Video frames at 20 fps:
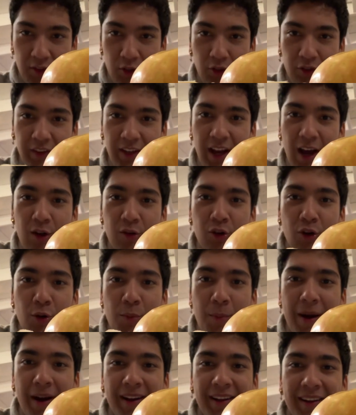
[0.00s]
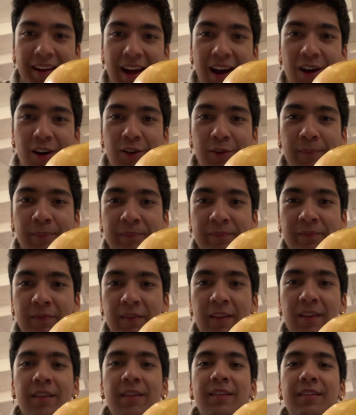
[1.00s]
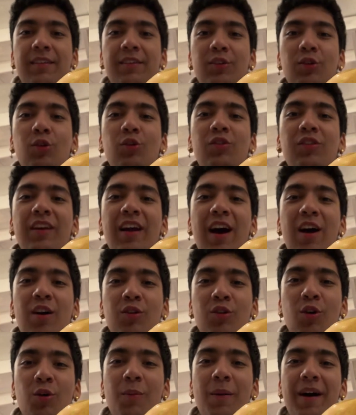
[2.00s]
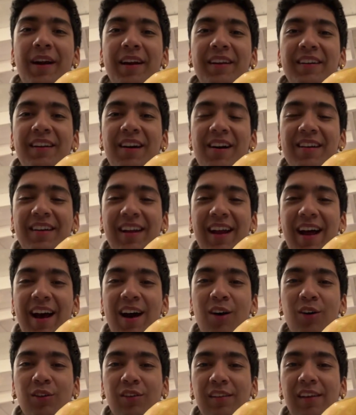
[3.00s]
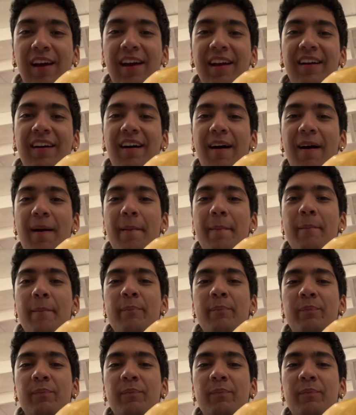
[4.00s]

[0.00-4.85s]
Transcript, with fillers: You see how nobody now. You see how nobody no, now said. Uh,